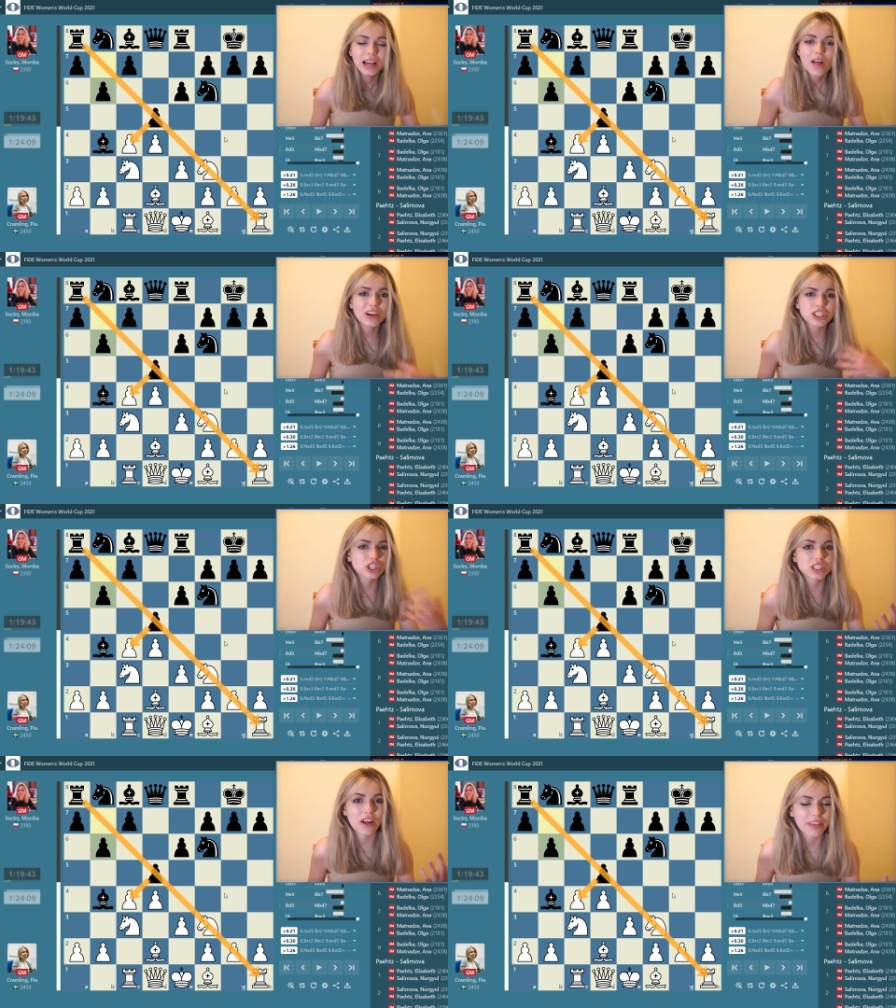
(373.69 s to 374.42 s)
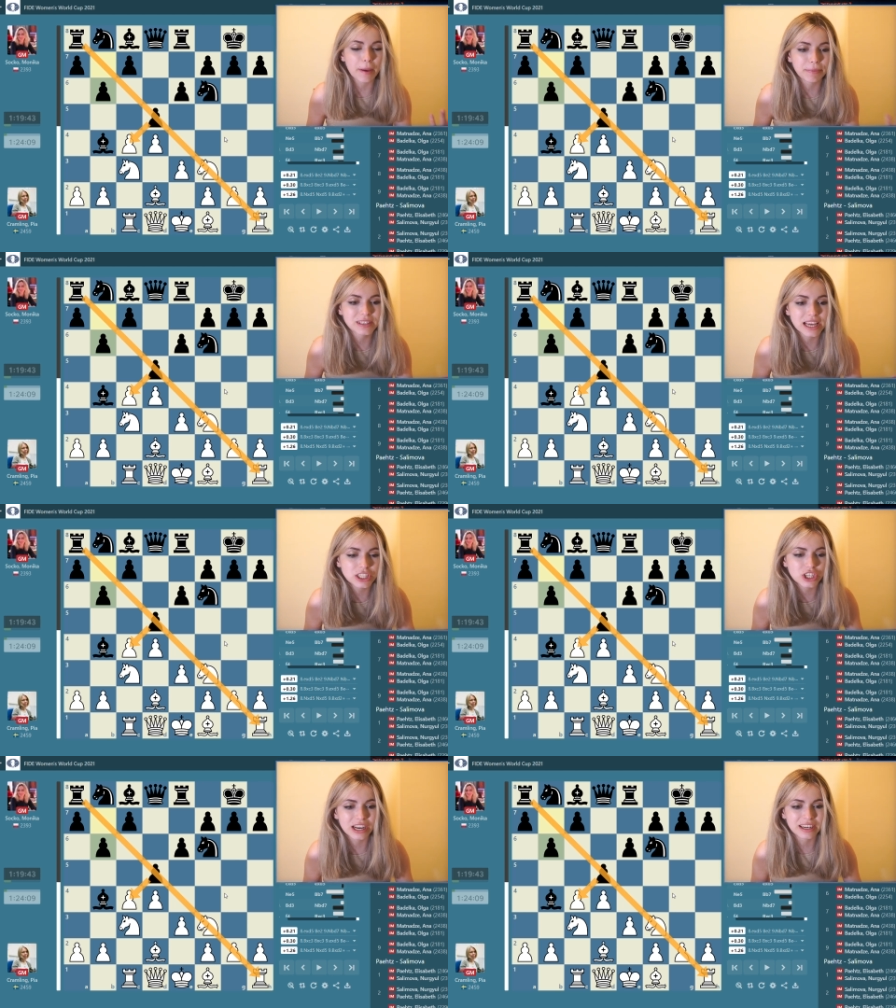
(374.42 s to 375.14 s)
There's just not that
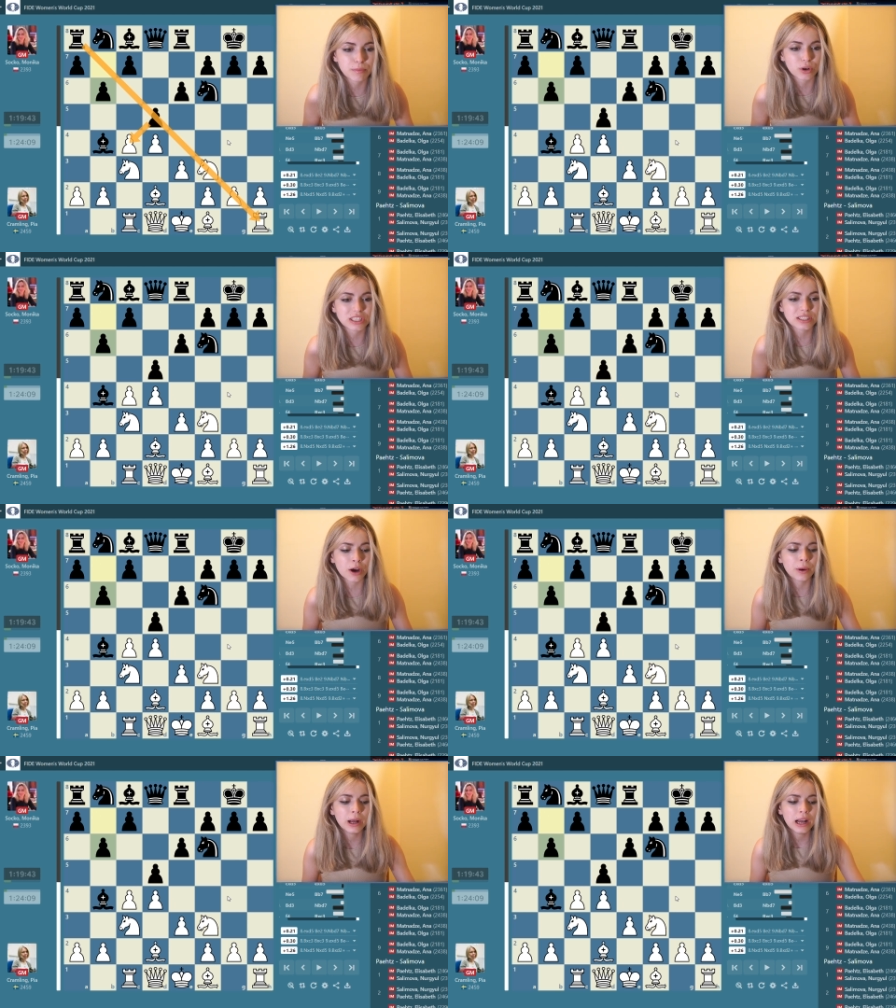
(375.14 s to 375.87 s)
potential anymore. So